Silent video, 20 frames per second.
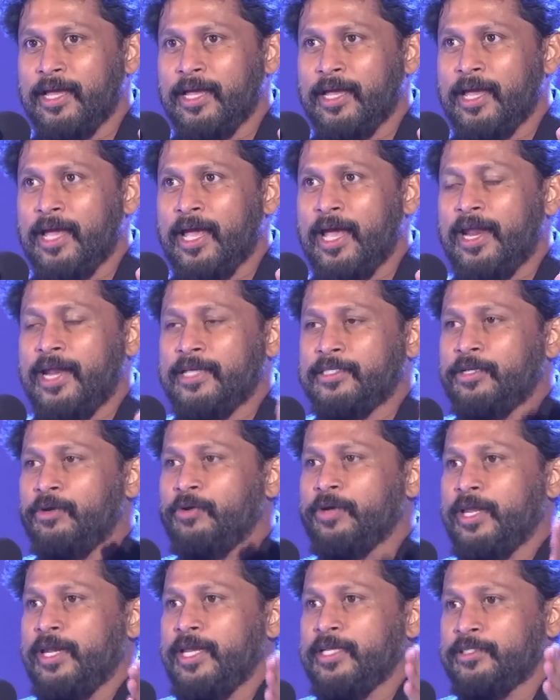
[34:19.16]
And I said, okay,
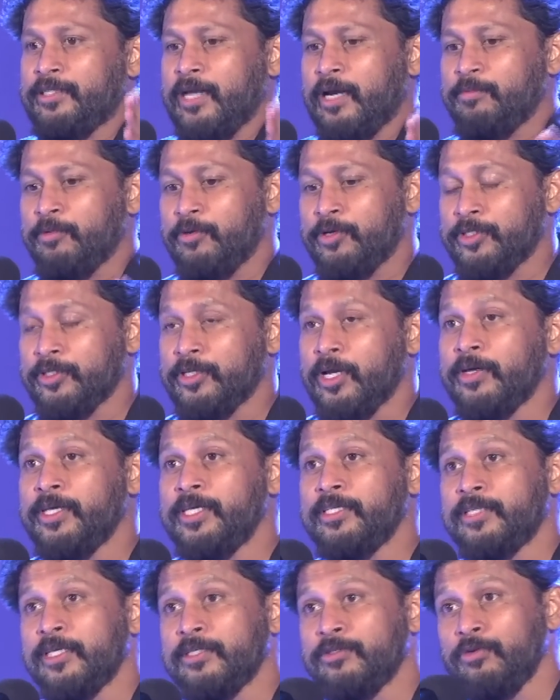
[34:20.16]
let's start producing. Now he
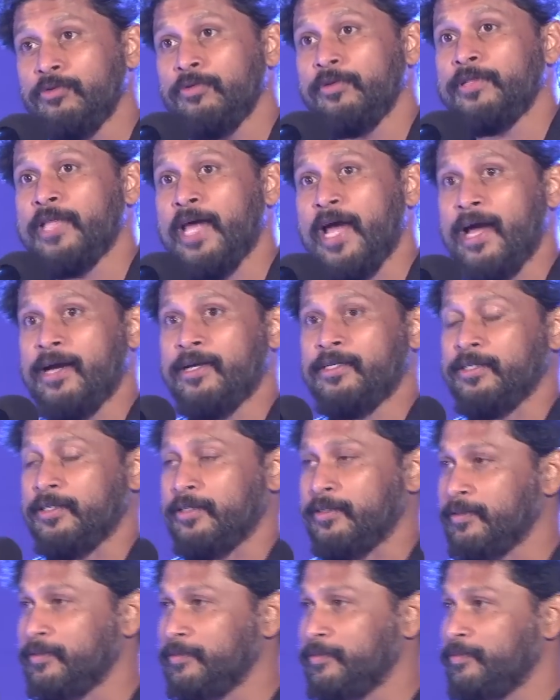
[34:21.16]
says, who will be the actor?
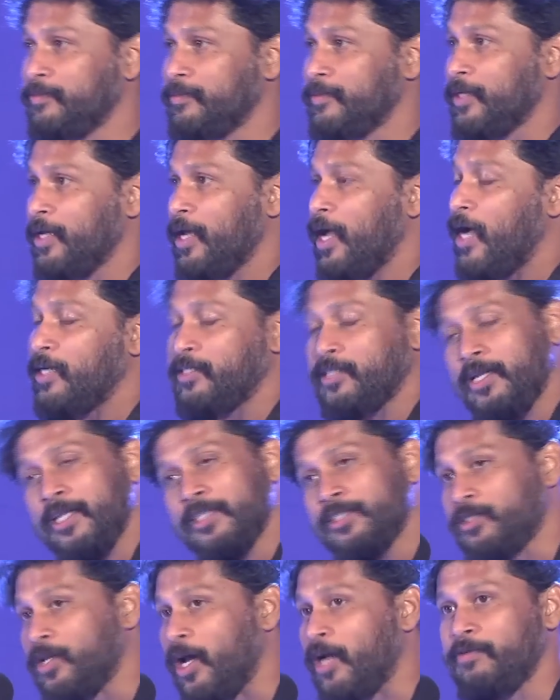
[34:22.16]
I said, let's
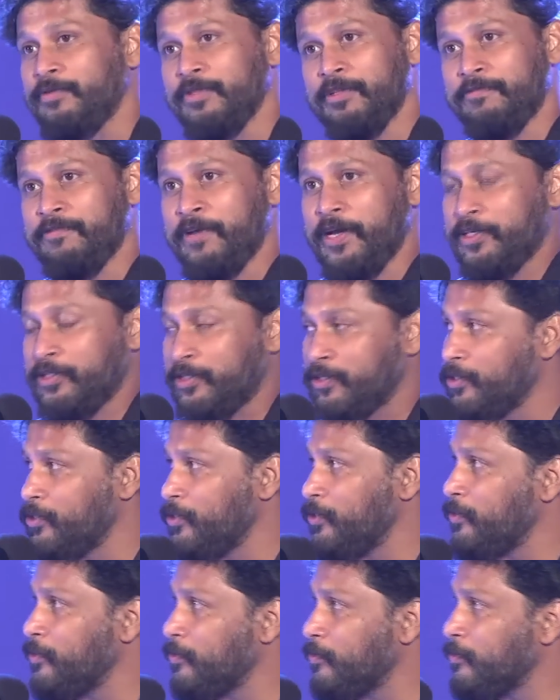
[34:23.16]
start with the fresh.
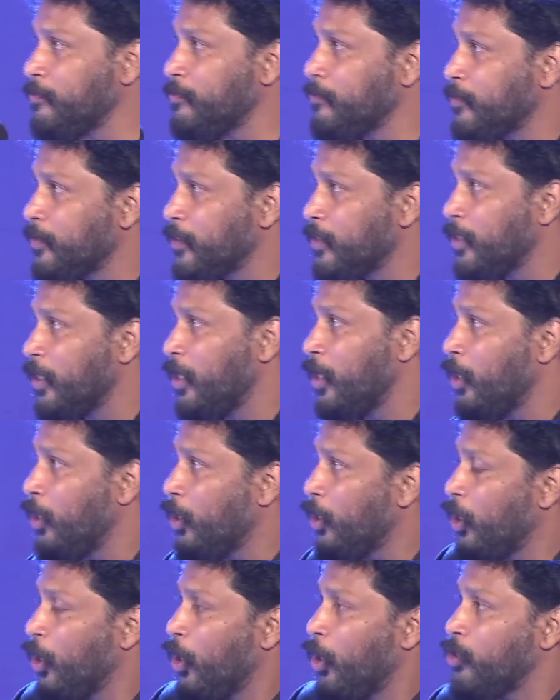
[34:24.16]

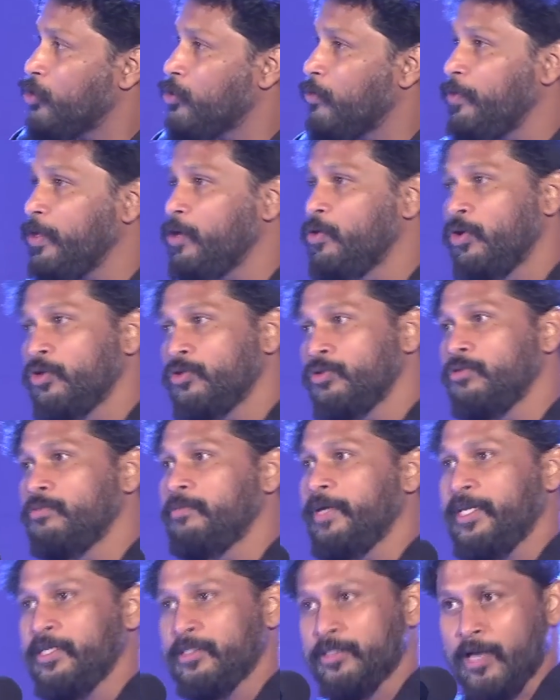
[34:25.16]
So we go to many
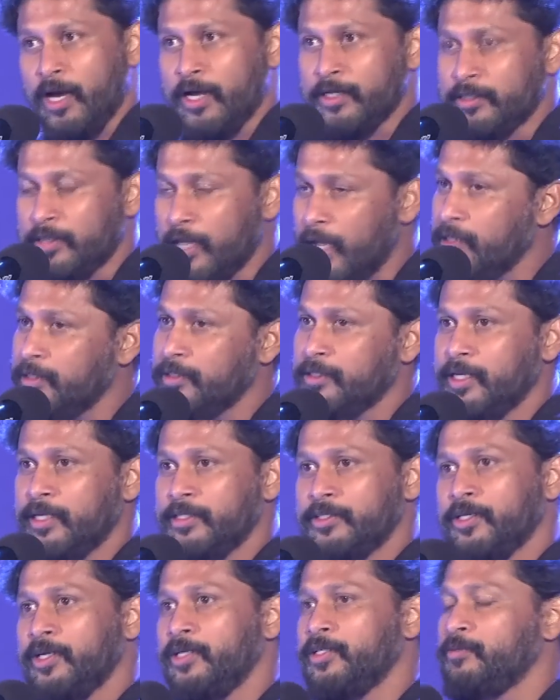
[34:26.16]
star sons and
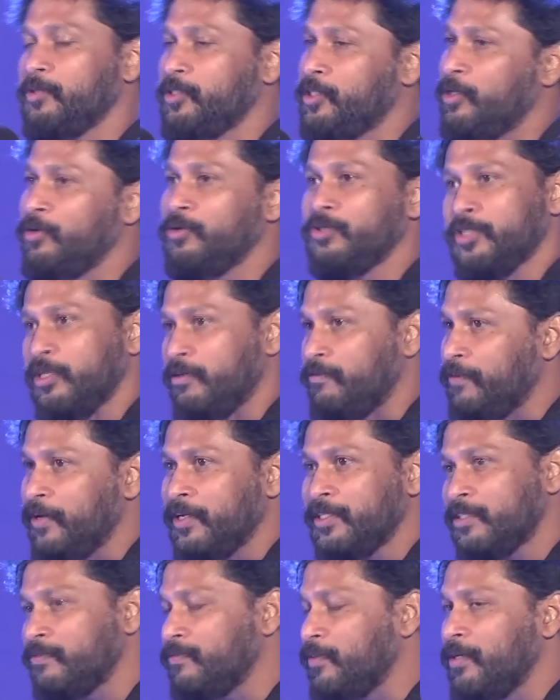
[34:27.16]
sons. Will say, no sir, first
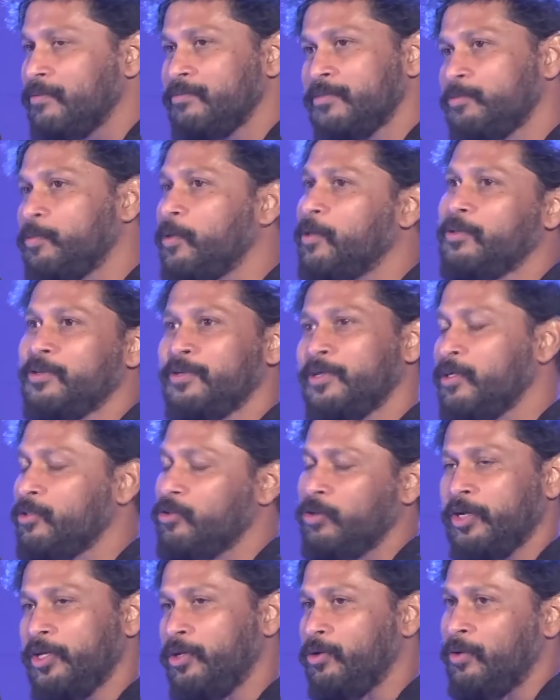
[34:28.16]
film sperm donor to
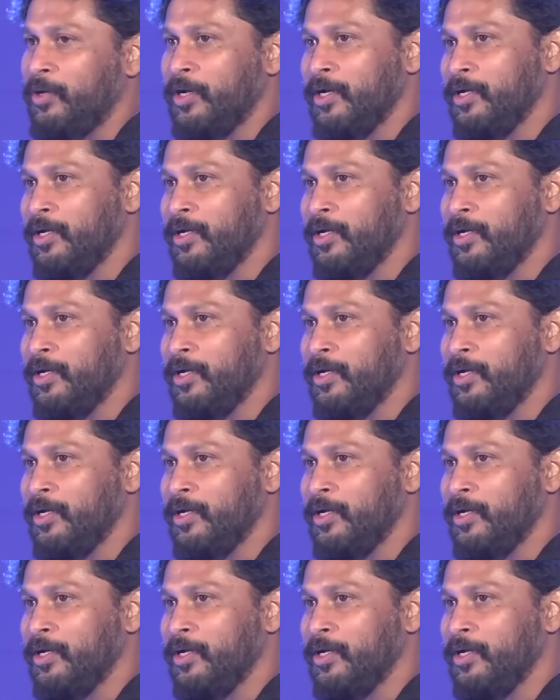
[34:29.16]
nahi hoga.